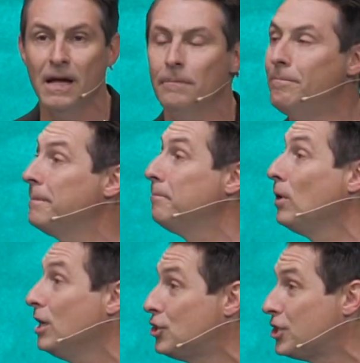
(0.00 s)
by
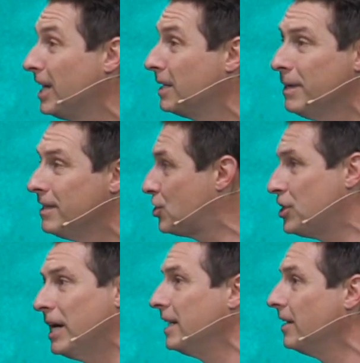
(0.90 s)
bloodshed, by the
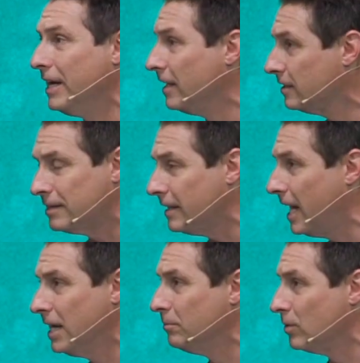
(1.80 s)
shedding of innocent
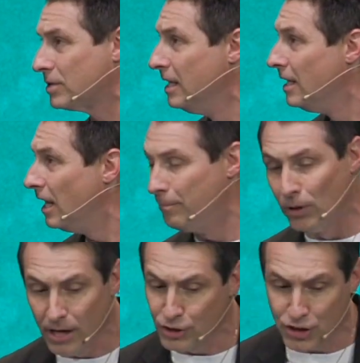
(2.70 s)
animals. A
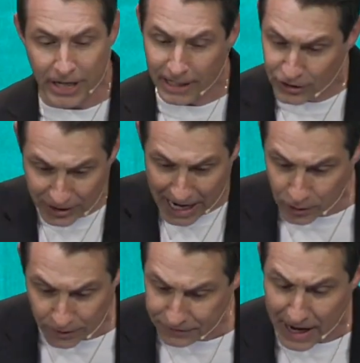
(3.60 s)
bloodshed,
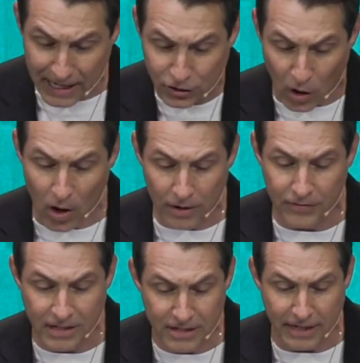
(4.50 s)
sacrifice, all of
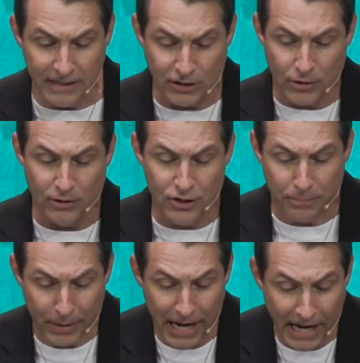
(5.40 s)
these things in order to
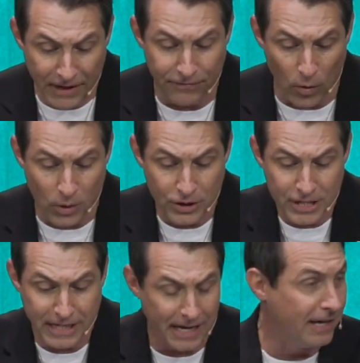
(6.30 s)
pay for
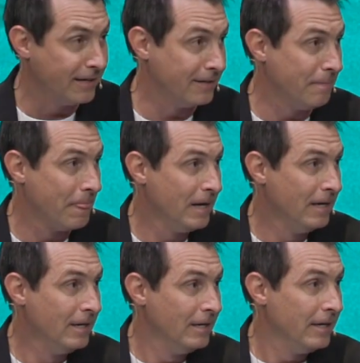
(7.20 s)
sin.
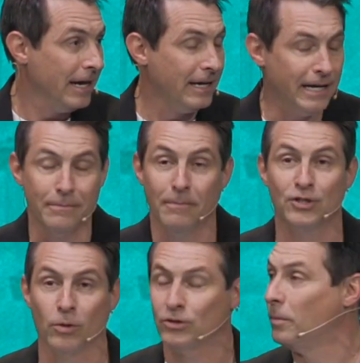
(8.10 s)
And
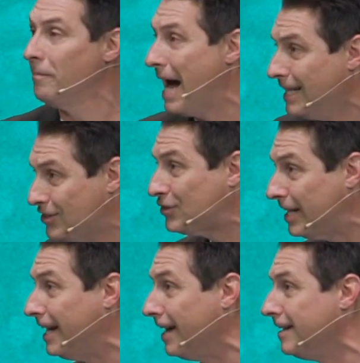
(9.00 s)
so my
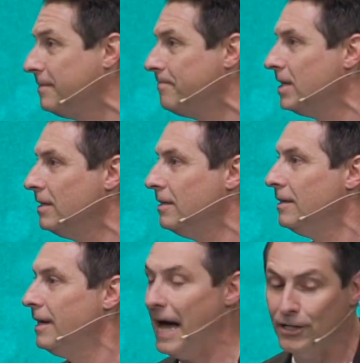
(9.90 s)
sin
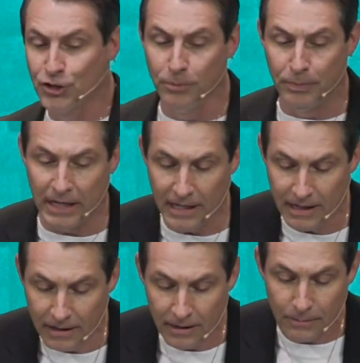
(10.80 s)
had to be
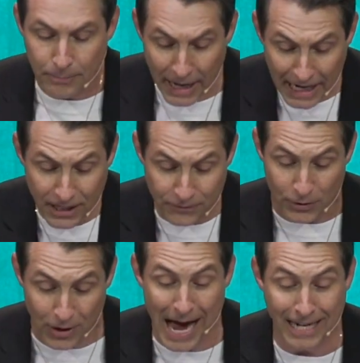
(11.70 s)
paid for.
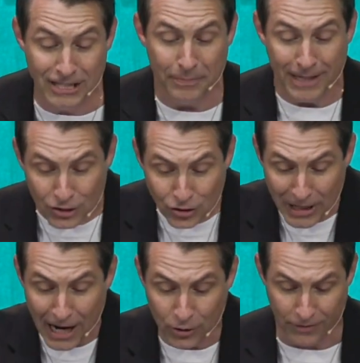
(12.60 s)
There had to be a
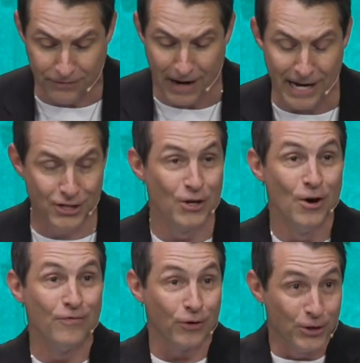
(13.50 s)
sacrifice
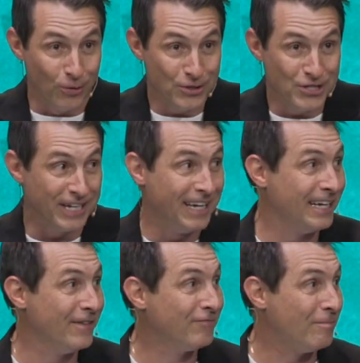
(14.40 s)
for your sin
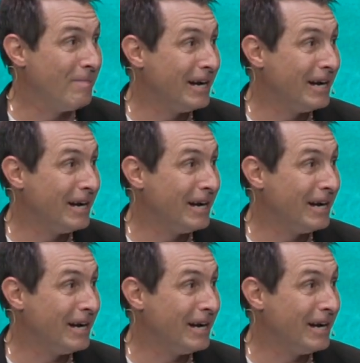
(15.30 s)
and for my